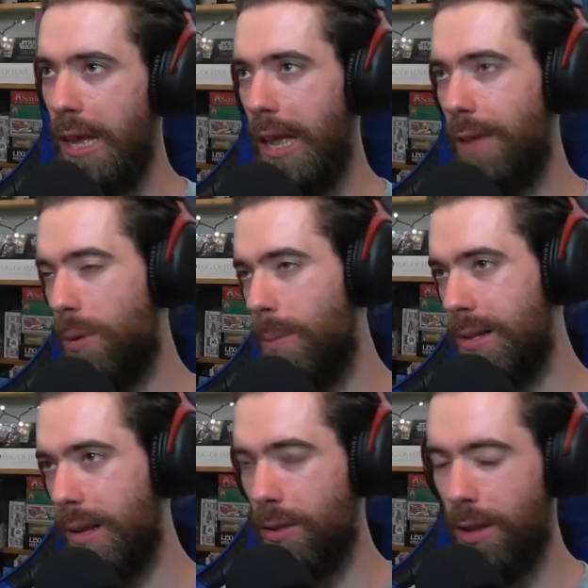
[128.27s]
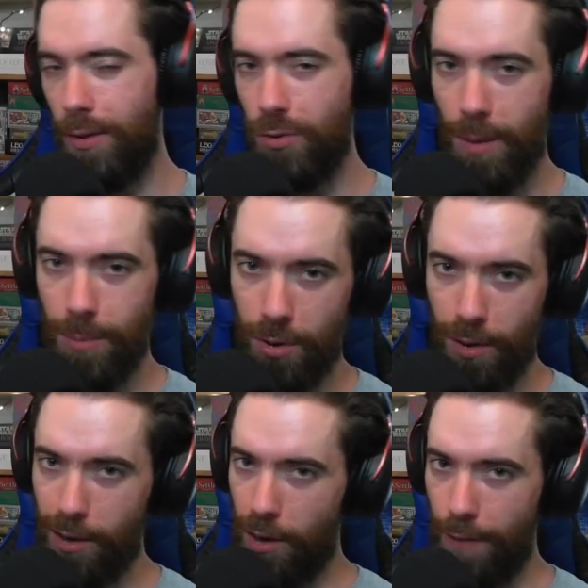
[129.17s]
If you're missing the Living Tribunal,
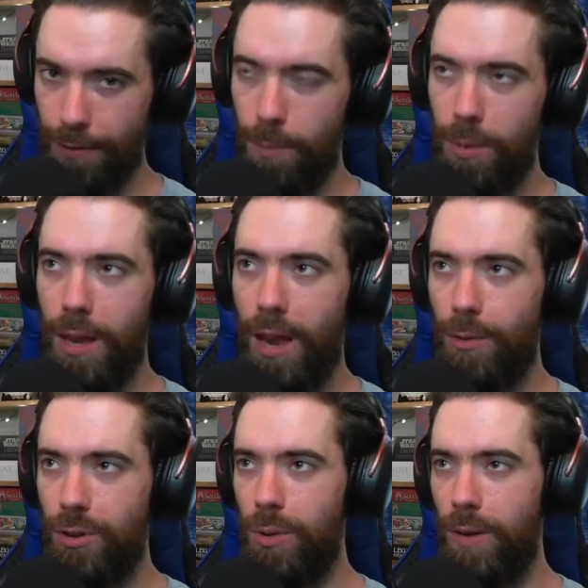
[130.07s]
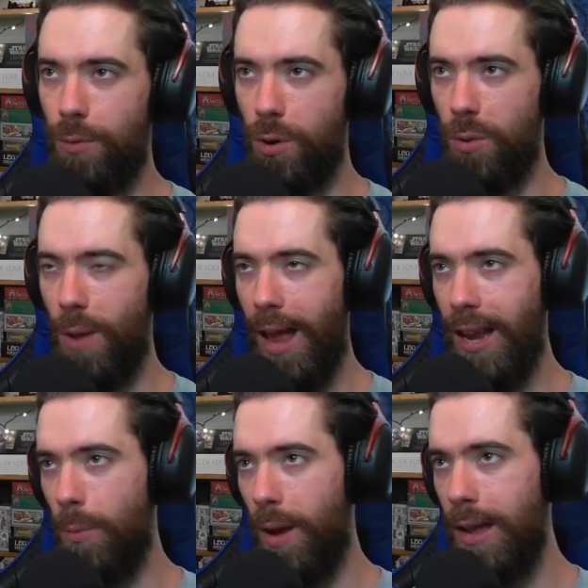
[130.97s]
that could often be a retreat for you
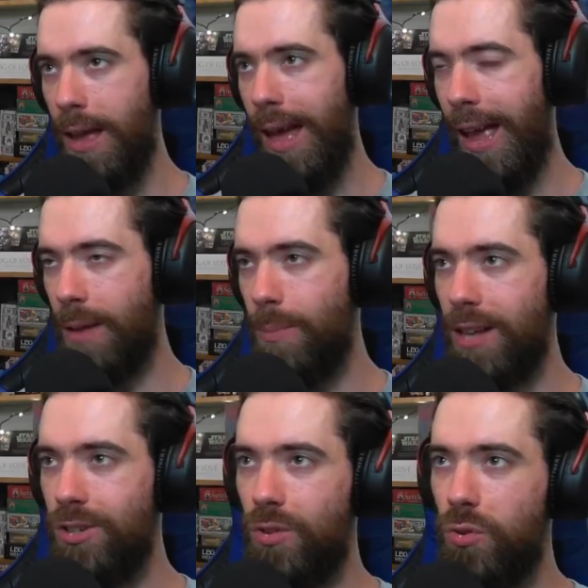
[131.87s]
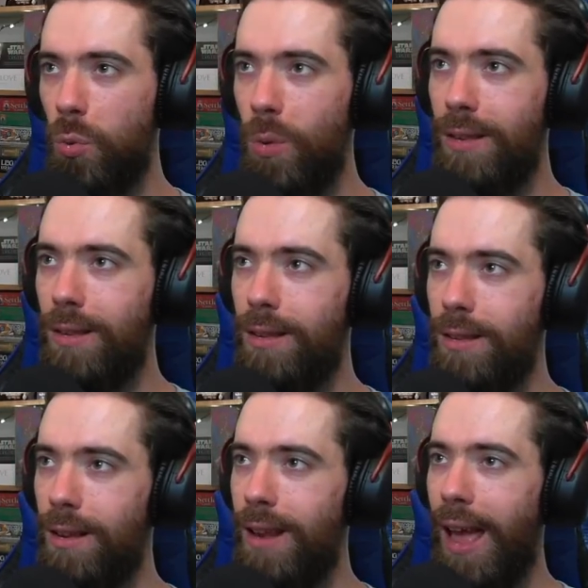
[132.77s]
anyway. Ant-Man just squeezes
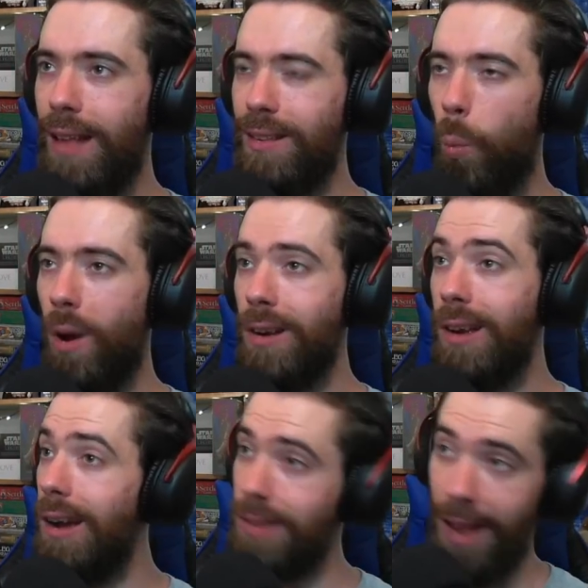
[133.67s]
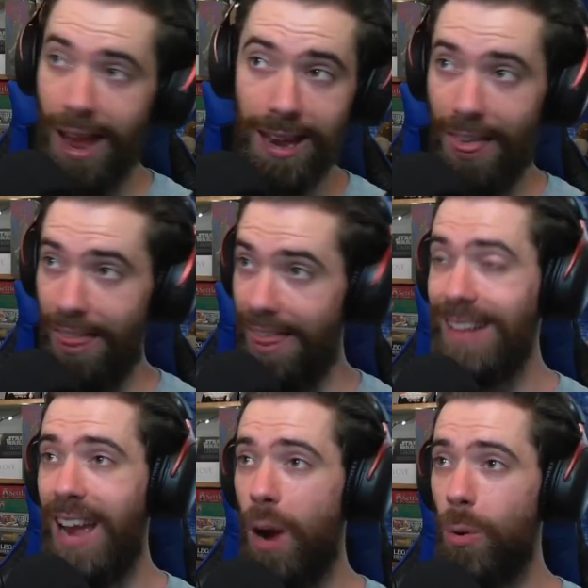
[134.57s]
in as a 1-cost, and
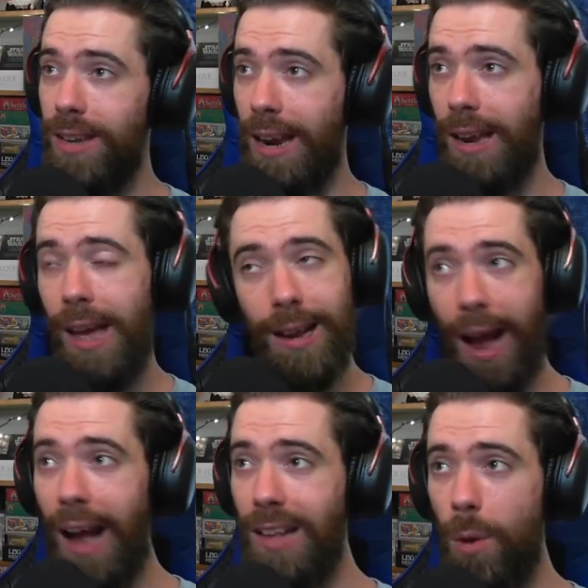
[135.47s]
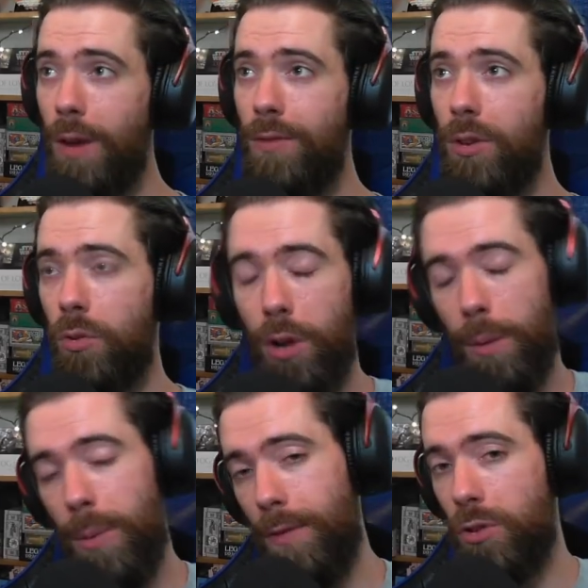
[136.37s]
that's our deck. Cosmo gives us a little
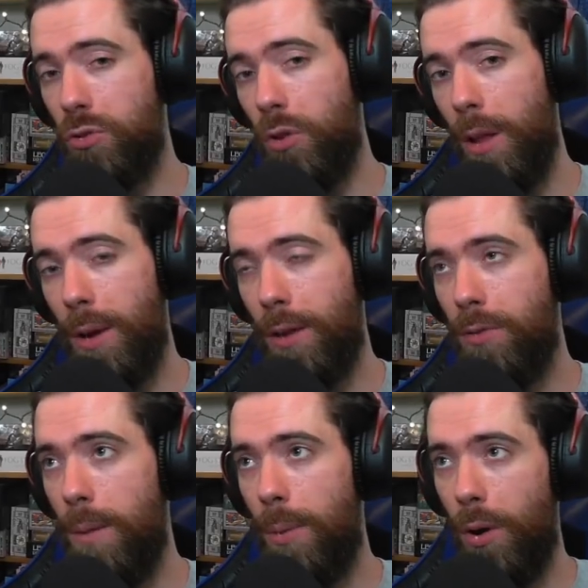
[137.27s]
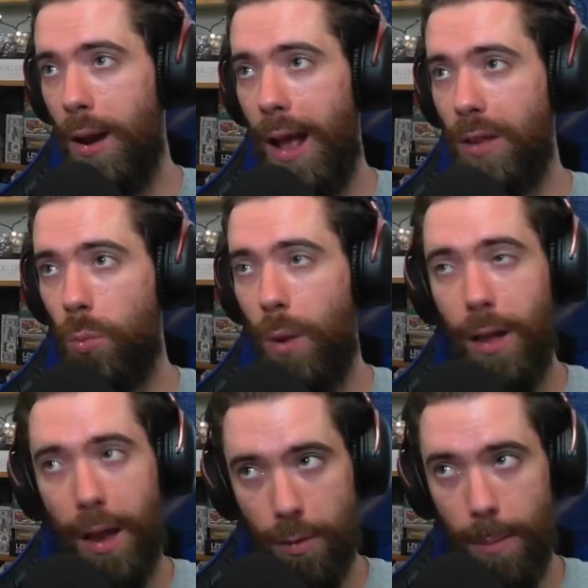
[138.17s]
bit of control up against the opponent as well,
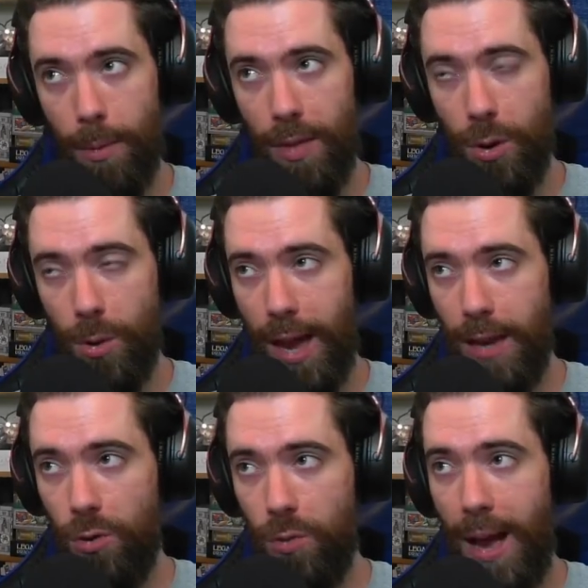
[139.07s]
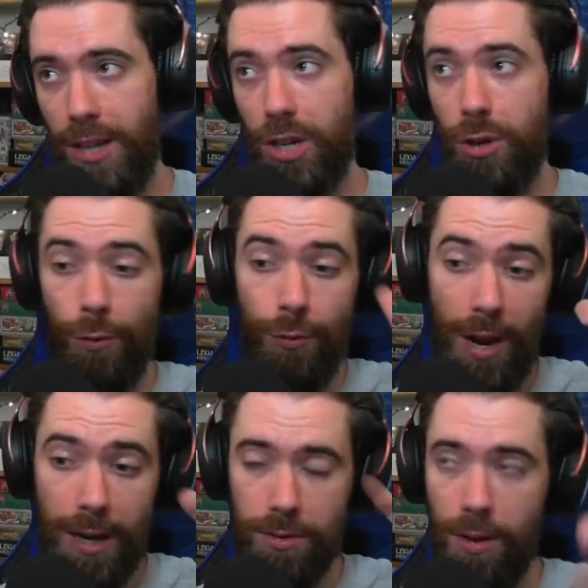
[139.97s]
and remember that you can use Magik to
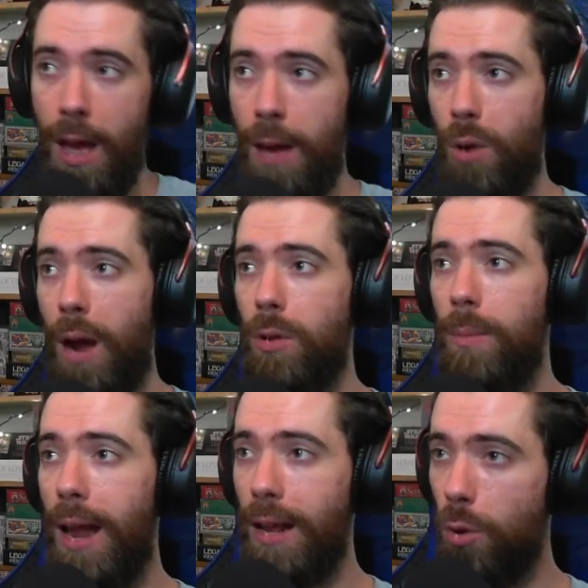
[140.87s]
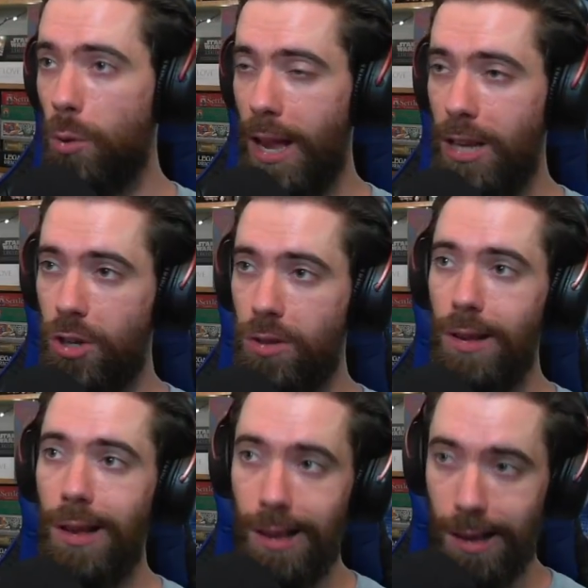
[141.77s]
fix problematic locations
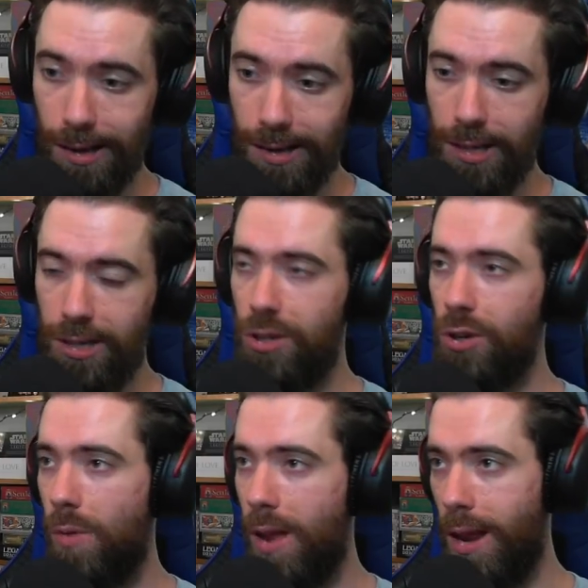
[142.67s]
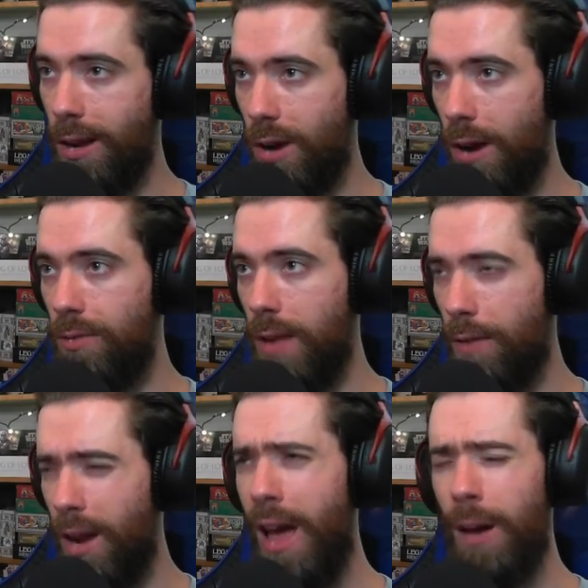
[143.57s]
in addition to creating turn
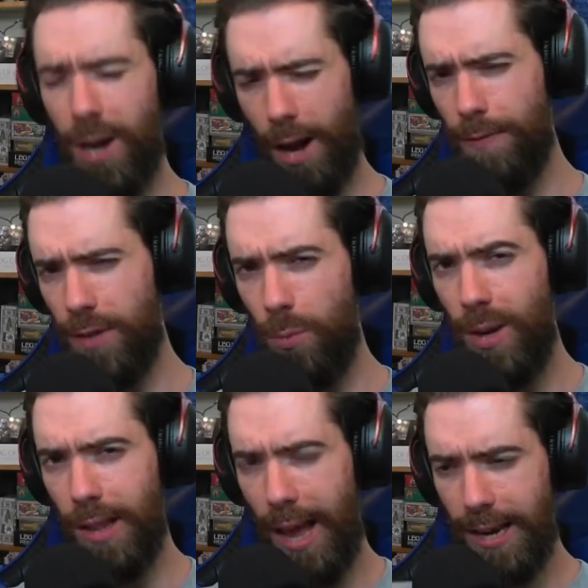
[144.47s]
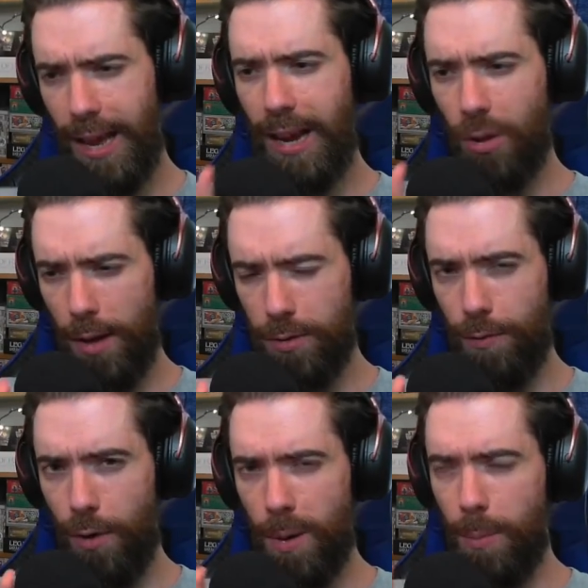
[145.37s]
7, but often we like a
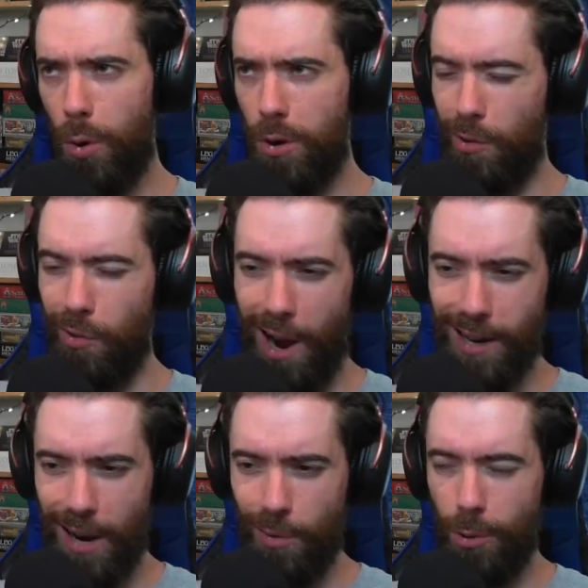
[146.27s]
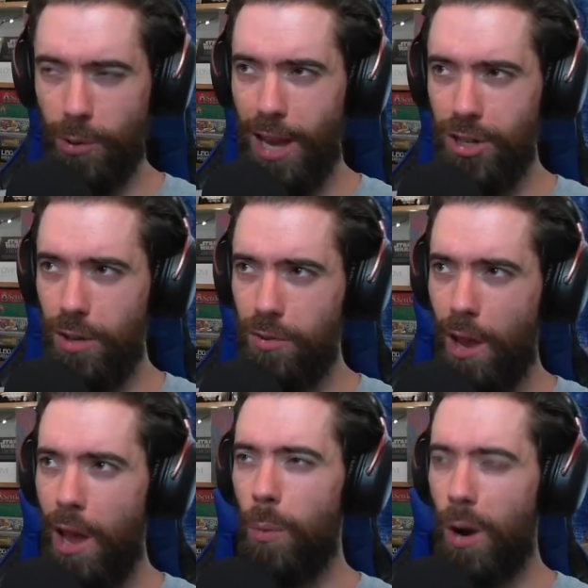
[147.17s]
claustrophobic board or locked out locations
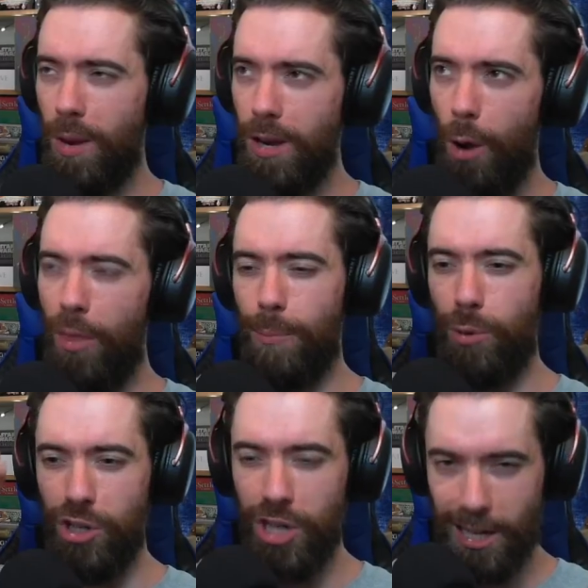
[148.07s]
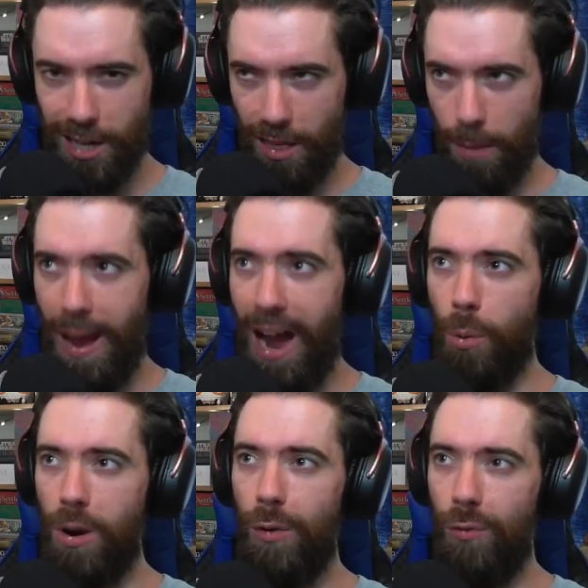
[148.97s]
where we know that projecting the
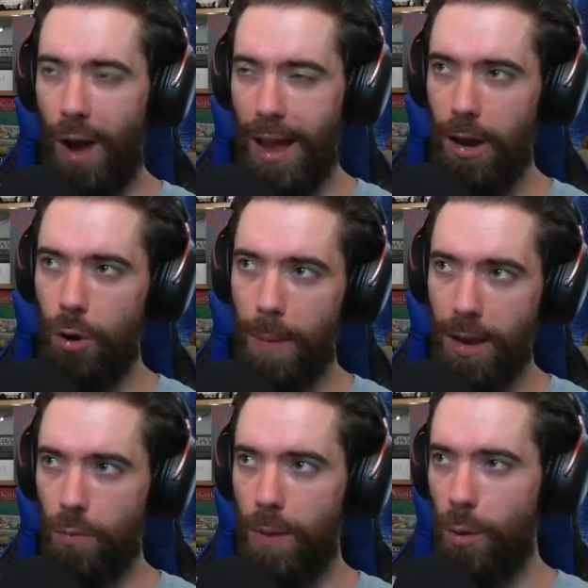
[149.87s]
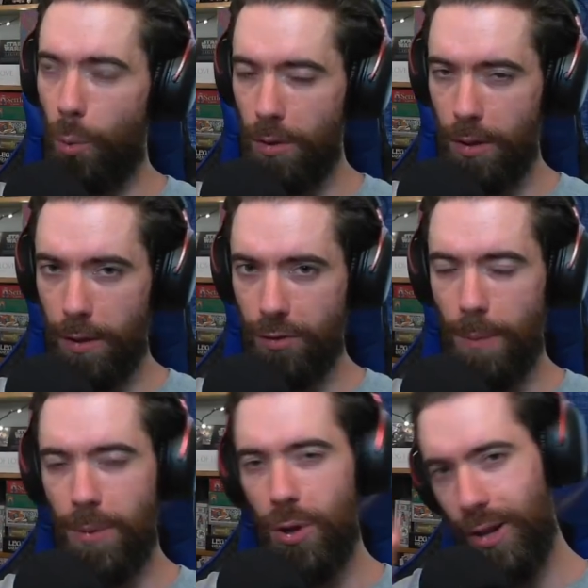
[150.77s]
power via Omega Red or the Living
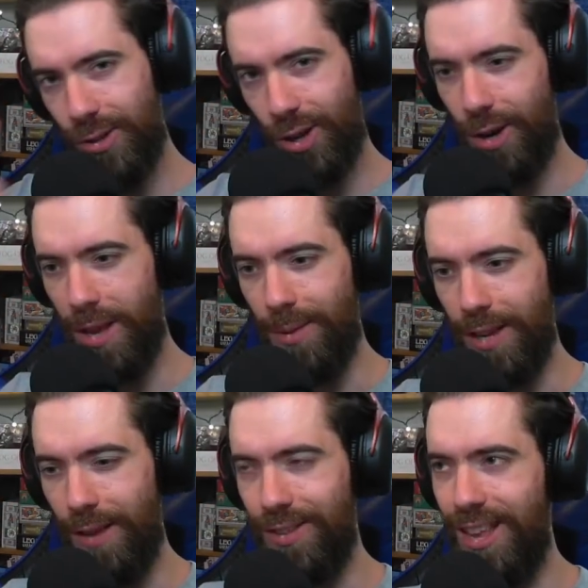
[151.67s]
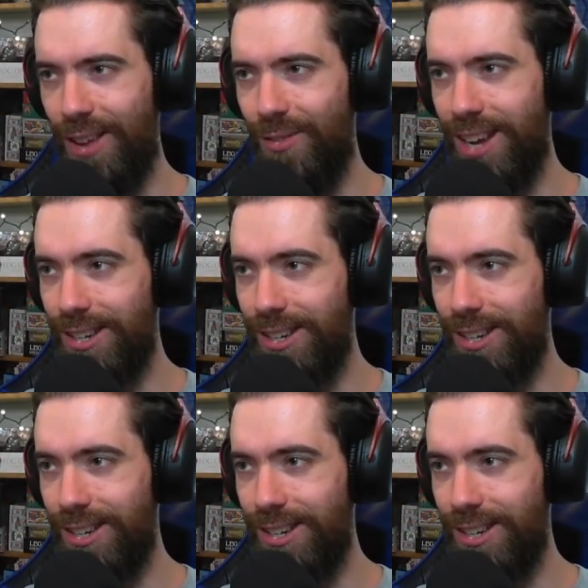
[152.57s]
Tribunal is going to be able to give us the advantage.